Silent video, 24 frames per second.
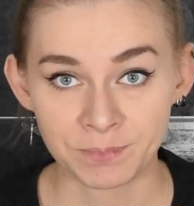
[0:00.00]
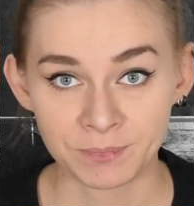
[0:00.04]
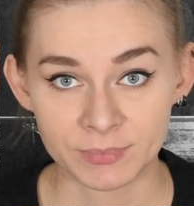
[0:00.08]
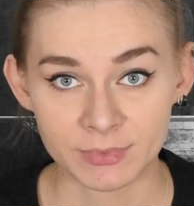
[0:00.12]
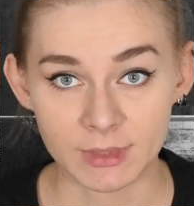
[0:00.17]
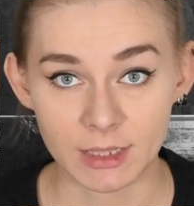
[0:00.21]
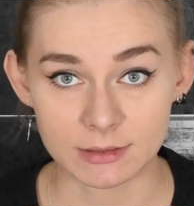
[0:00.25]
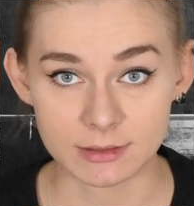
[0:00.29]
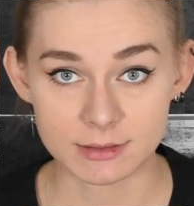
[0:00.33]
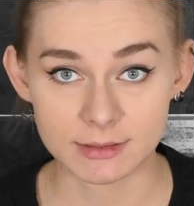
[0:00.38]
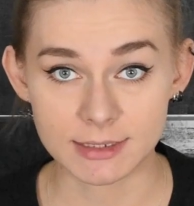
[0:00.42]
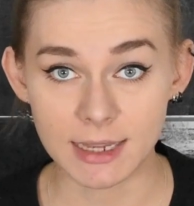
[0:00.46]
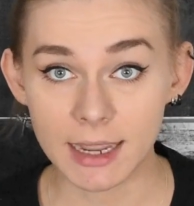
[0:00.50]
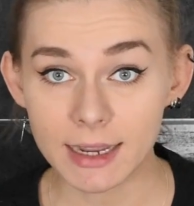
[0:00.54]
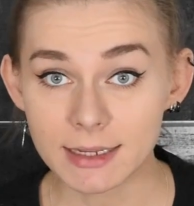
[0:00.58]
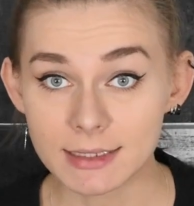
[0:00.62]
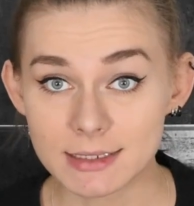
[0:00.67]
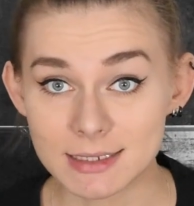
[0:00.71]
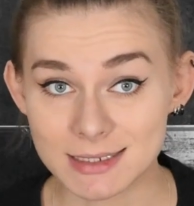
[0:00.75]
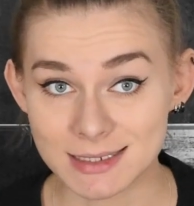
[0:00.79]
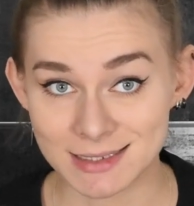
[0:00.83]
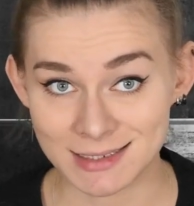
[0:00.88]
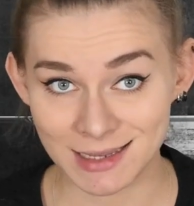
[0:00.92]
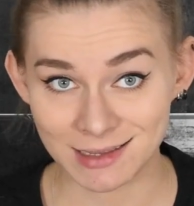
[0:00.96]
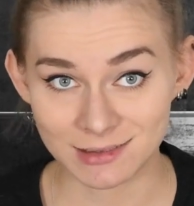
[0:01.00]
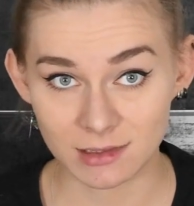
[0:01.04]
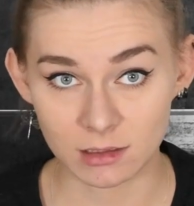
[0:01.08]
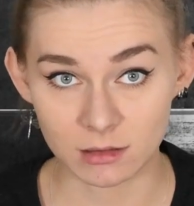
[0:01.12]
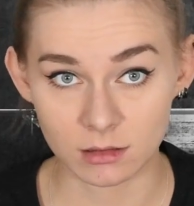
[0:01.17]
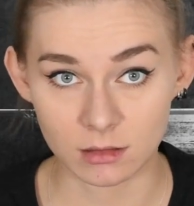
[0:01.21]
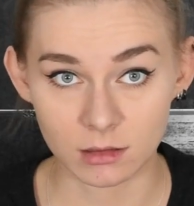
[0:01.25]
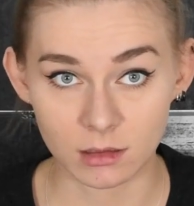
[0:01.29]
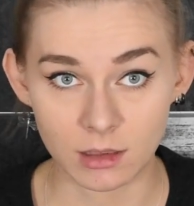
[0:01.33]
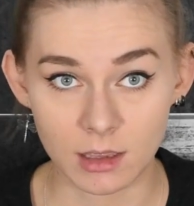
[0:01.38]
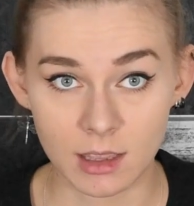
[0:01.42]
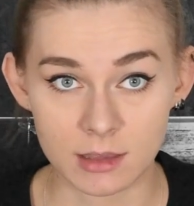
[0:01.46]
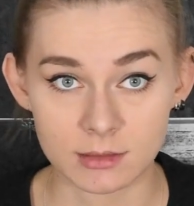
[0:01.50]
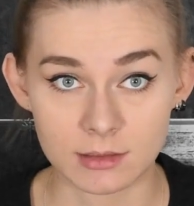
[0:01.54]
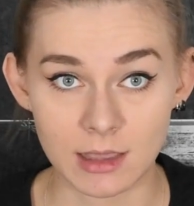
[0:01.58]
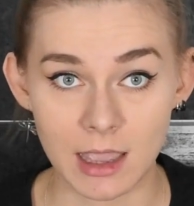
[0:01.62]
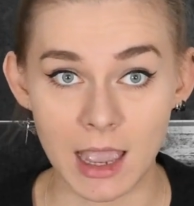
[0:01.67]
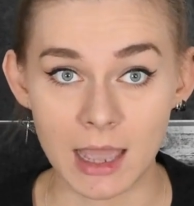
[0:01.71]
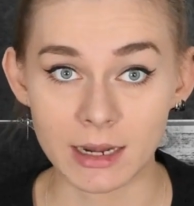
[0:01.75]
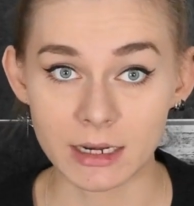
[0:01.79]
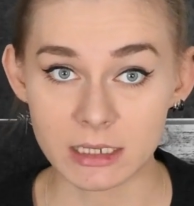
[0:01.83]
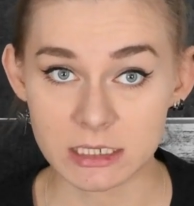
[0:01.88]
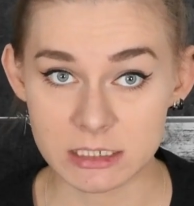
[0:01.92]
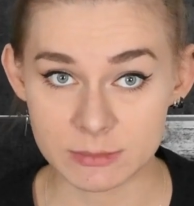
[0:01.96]
that died suddenly and
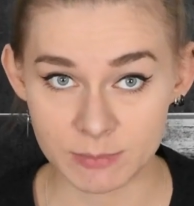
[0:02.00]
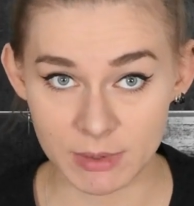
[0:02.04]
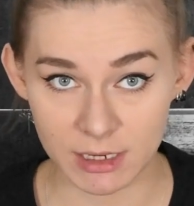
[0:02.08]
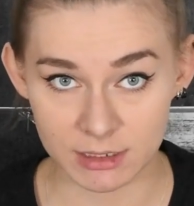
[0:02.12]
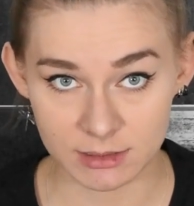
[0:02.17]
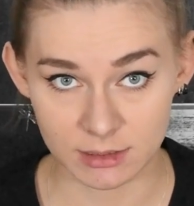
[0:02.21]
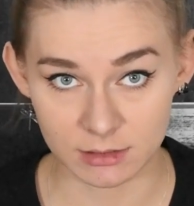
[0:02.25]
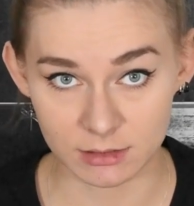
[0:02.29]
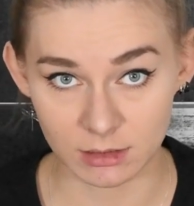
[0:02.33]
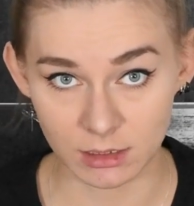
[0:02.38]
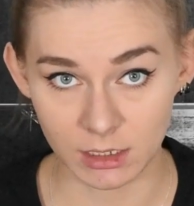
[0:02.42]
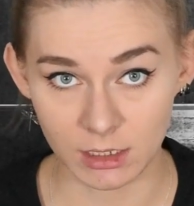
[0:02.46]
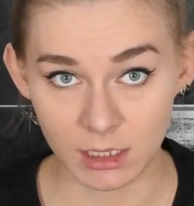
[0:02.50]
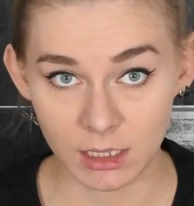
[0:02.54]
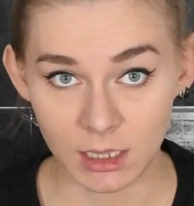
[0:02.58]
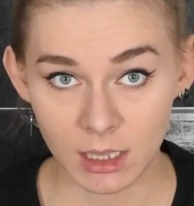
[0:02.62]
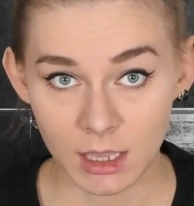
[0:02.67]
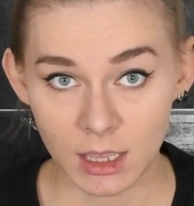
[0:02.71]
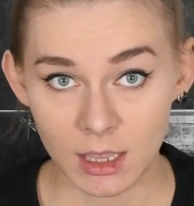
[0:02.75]
unexpectedly